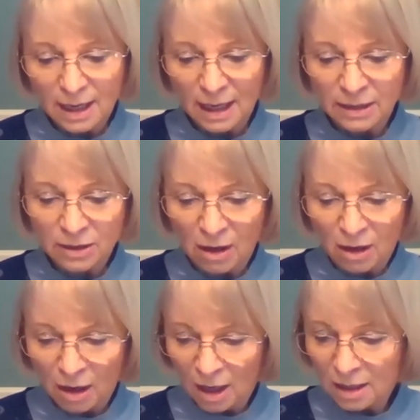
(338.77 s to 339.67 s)
and
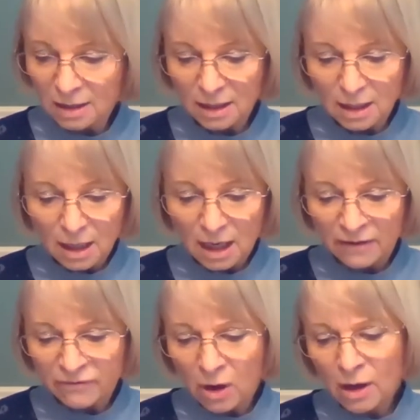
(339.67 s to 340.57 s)
awe
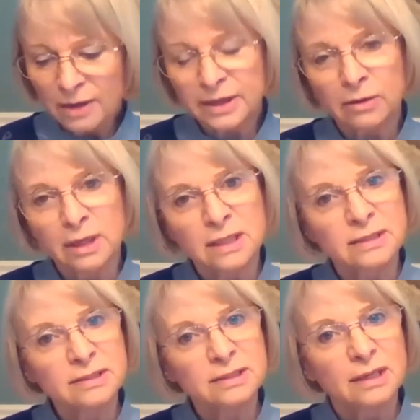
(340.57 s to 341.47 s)
of all there
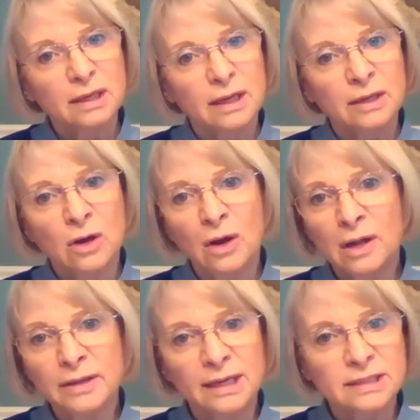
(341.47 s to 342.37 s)
is and
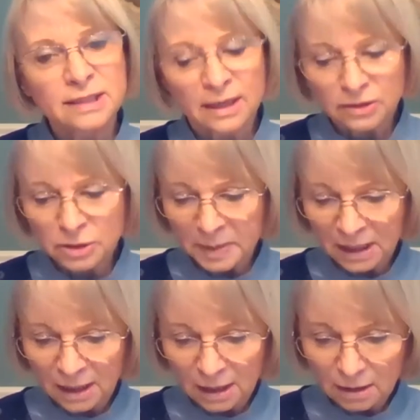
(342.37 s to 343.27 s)
all that is yet to
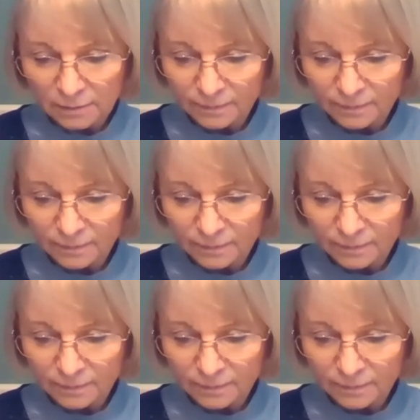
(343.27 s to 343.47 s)
be.